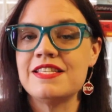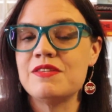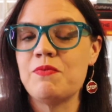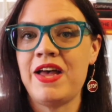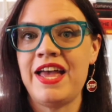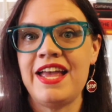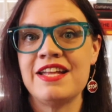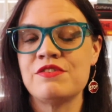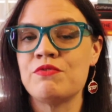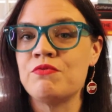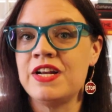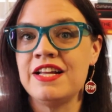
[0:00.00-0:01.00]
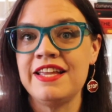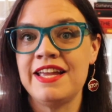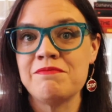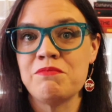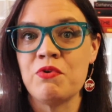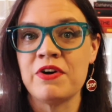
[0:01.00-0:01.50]
This is why it's
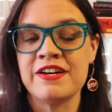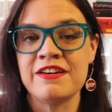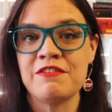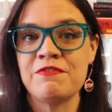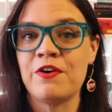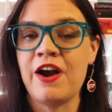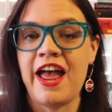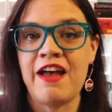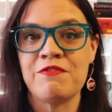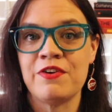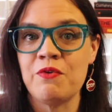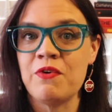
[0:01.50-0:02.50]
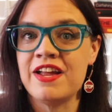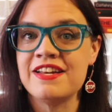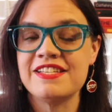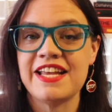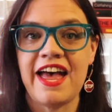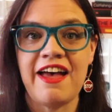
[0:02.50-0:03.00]
really important for
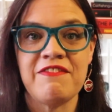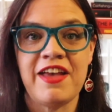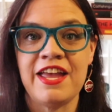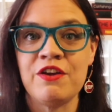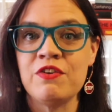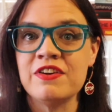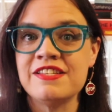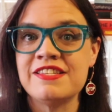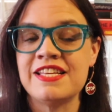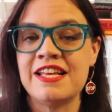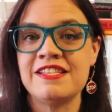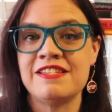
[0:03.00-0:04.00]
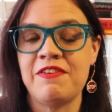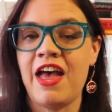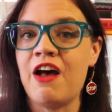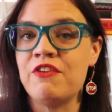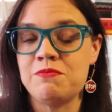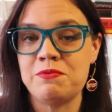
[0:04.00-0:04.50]
everyone to have a good sense of
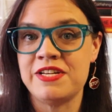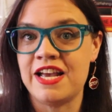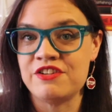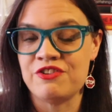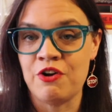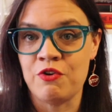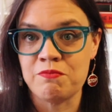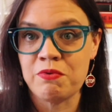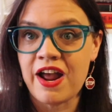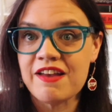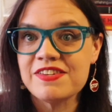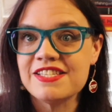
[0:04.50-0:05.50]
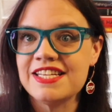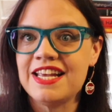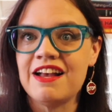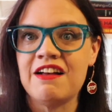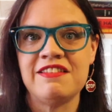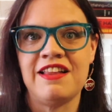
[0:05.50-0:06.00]
how to protect your own
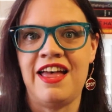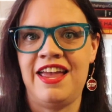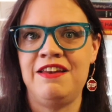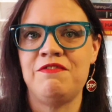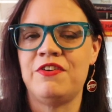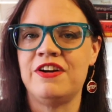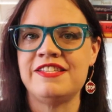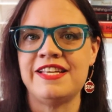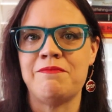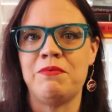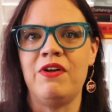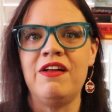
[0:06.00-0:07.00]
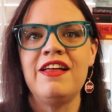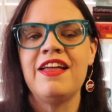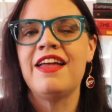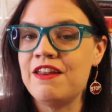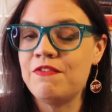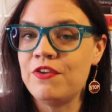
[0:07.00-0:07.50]
privacy online, for example.
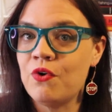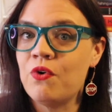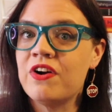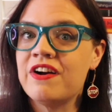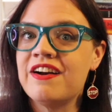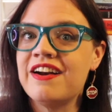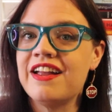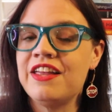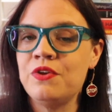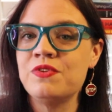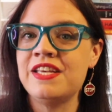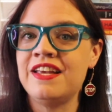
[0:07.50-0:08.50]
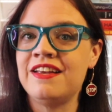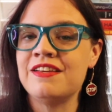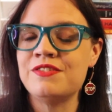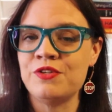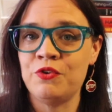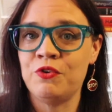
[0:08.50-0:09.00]
And if you're
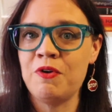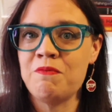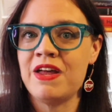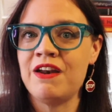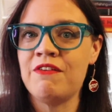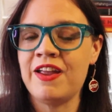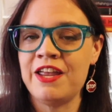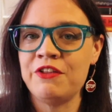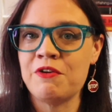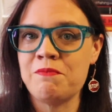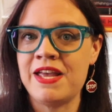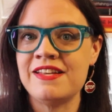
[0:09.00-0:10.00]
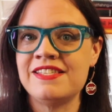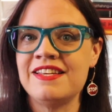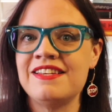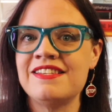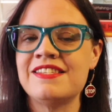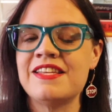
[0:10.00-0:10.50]
using Zoom on a regular
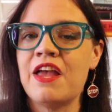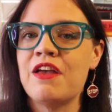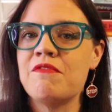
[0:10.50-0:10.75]
basis,